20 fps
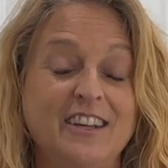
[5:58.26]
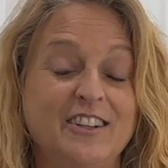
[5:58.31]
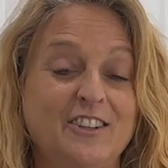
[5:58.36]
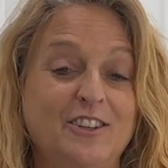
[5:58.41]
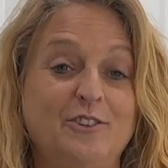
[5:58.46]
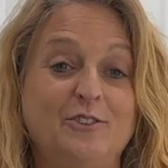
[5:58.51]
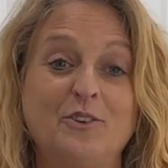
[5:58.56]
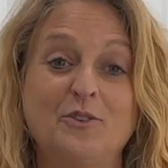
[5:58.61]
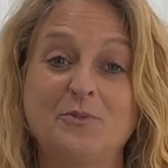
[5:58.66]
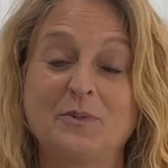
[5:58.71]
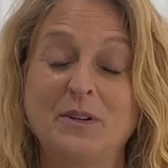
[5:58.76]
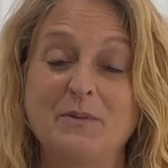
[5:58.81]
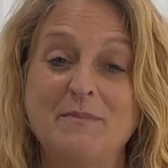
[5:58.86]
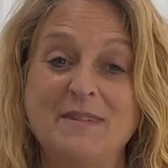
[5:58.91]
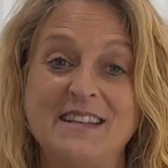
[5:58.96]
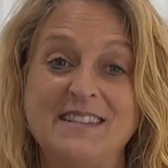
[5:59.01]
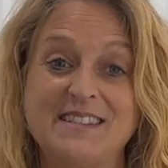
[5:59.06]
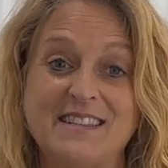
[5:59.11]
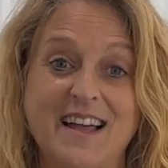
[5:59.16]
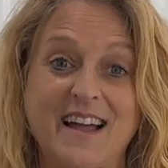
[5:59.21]
You don't want to
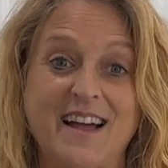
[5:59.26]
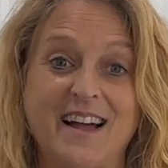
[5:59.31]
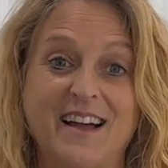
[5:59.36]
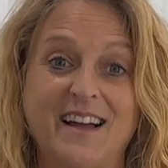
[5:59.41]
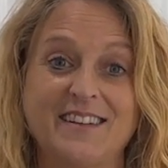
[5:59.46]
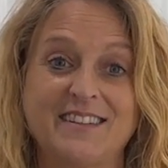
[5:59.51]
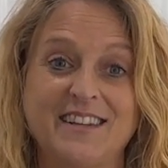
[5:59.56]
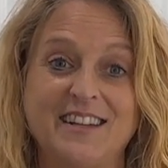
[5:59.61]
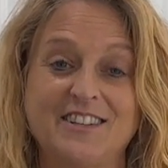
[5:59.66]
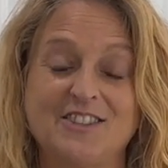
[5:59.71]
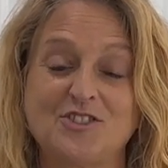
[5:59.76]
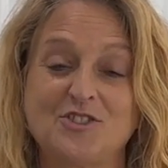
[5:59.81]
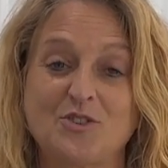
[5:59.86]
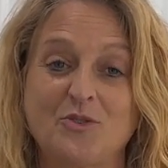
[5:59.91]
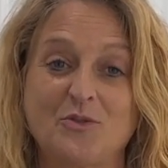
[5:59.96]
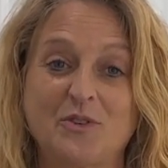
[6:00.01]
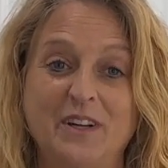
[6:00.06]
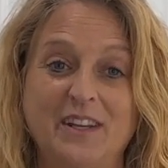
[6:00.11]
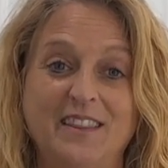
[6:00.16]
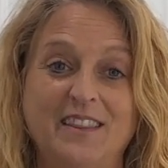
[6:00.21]
miss that.
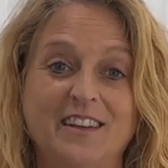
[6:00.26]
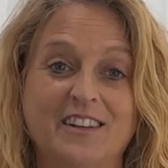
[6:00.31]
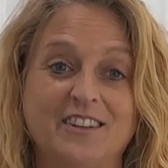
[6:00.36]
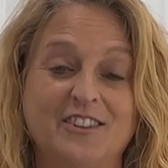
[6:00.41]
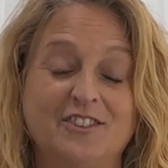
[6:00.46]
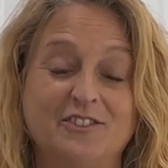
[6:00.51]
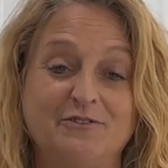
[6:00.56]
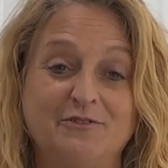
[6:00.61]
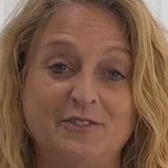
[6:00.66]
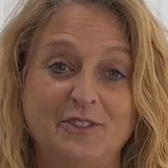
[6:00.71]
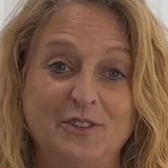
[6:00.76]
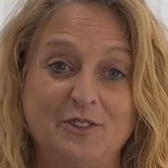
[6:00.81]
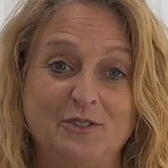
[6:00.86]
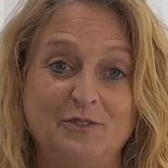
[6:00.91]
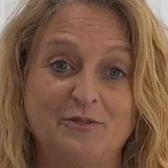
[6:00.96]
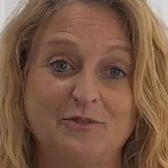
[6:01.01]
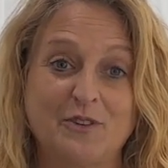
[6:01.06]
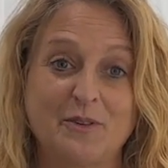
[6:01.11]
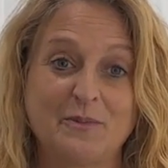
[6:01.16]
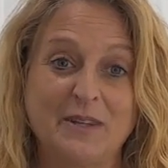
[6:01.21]
Enjoy the good
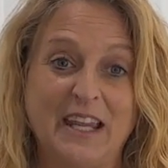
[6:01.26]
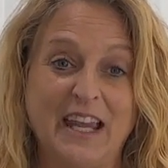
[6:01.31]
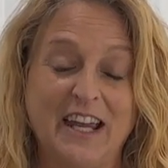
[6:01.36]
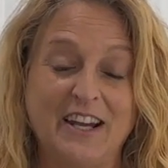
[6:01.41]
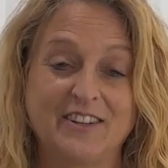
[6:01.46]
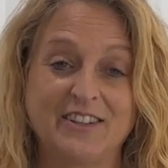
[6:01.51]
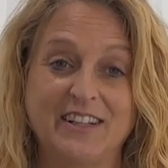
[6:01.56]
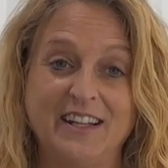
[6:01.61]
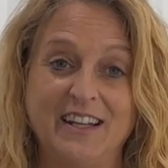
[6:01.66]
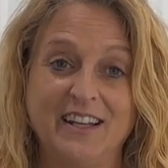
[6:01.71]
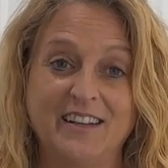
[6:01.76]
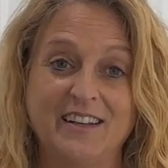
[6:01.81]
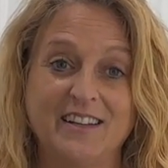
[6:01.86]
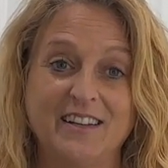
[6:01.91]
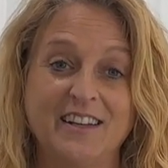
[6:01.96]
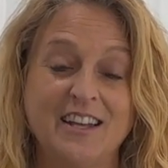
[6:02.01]
food from the area.